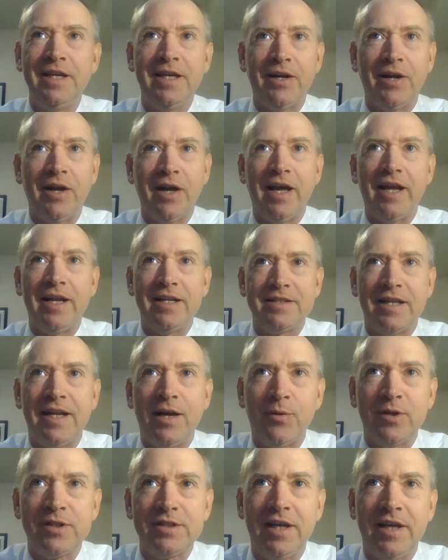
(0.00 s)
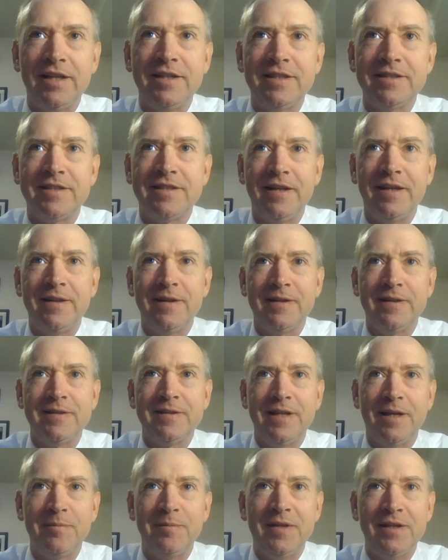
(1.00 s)
and as a network scientist, I think of the
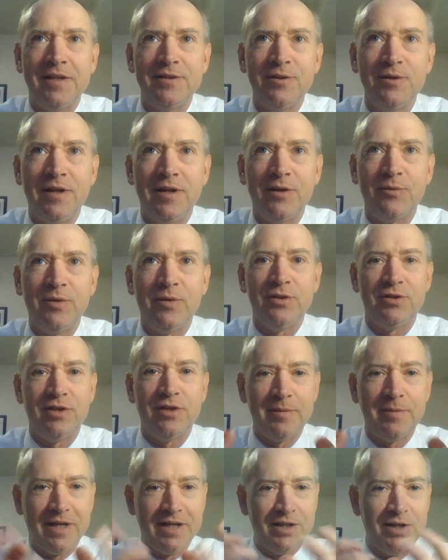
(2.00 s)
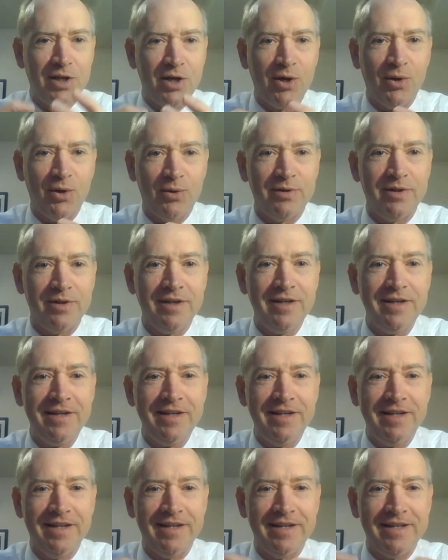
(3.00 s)
same thing too. Like when you talk about a node
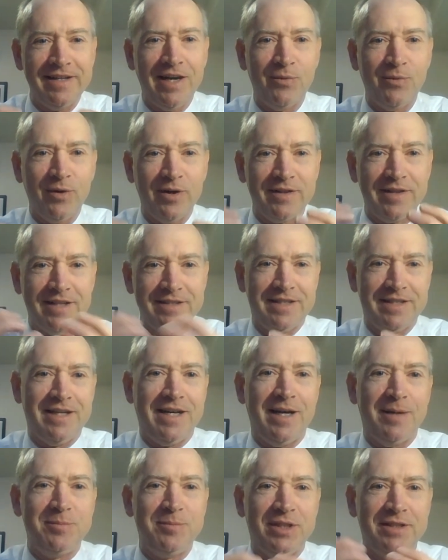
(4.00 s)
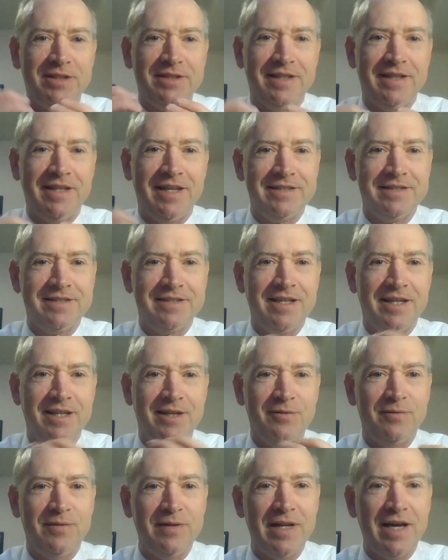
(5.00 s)
in a network, that's an object, and that's kind
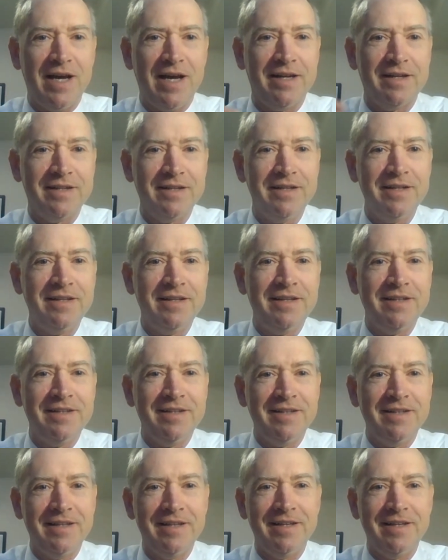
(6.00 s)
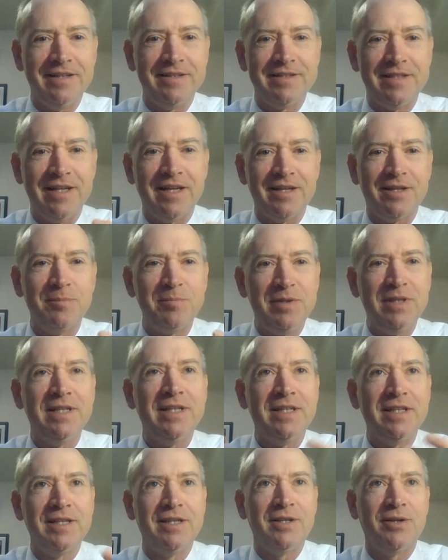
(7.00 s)
of it's not
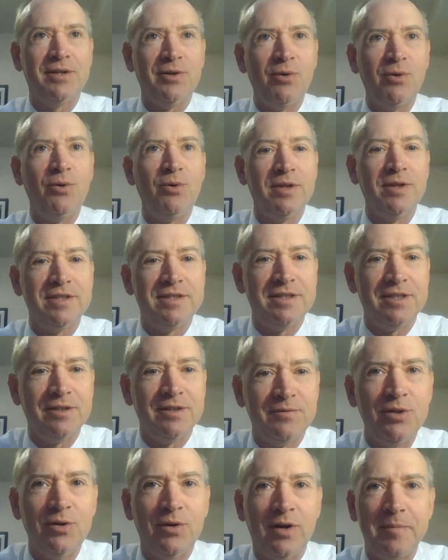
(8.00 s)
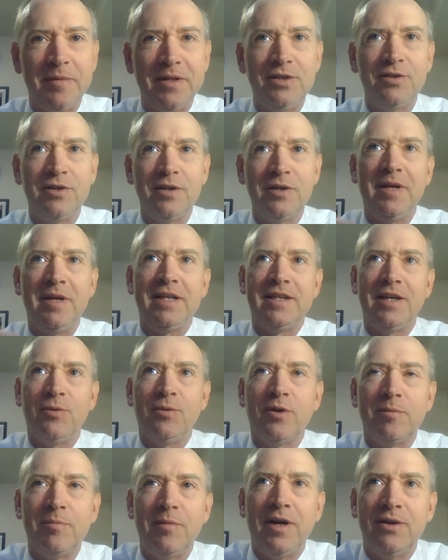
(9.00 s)
completely a holistic view. I mean, you can make
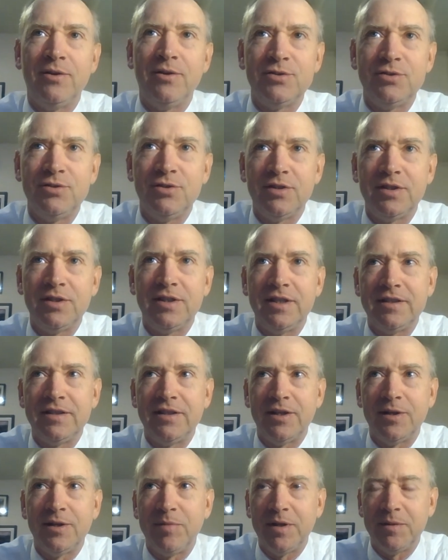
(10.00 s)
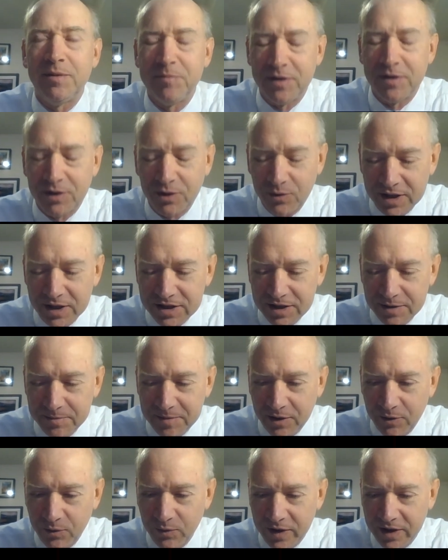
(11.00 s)
network models, so you're getting there. But the question
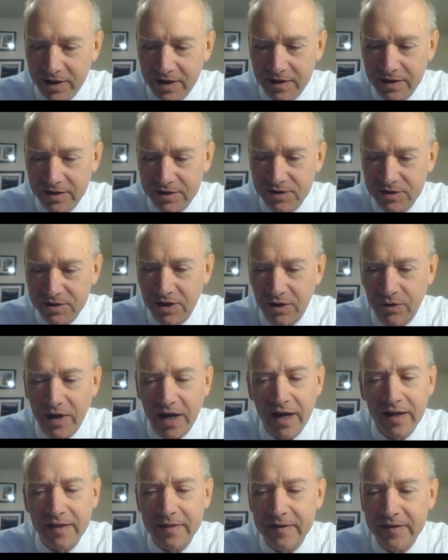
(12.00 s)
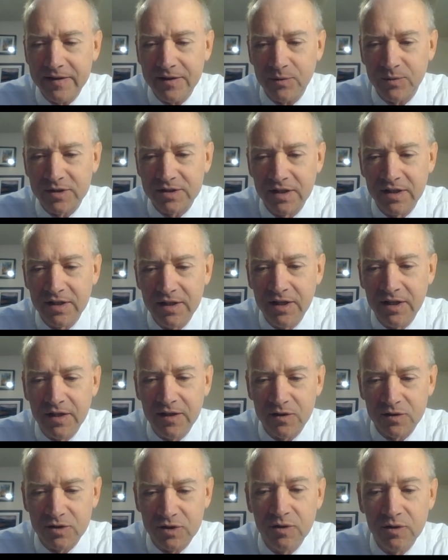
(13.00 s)
about where did it start? Well, I think there's
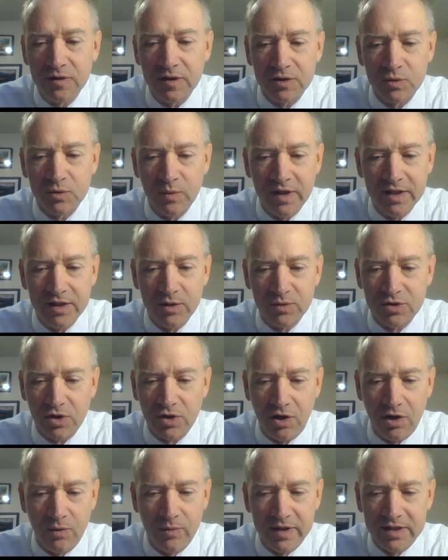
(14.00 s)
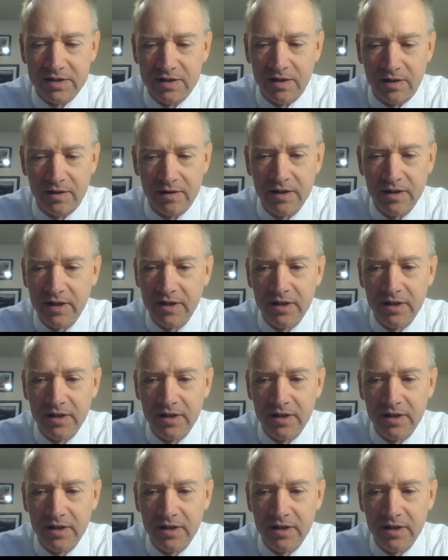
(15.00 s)
two things. One, there was always a